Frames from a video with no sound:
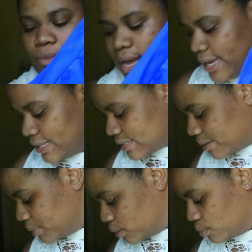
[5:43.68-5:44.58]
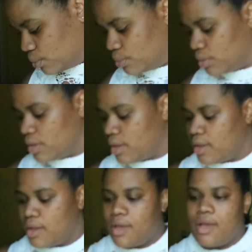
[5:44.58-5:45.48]
a white, a blue,
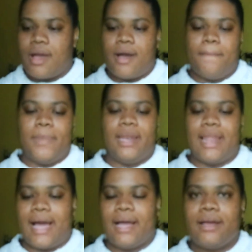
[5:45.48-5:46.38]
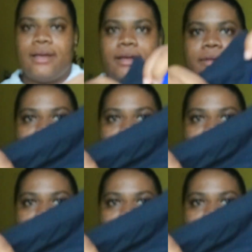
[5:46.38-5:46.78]
a black,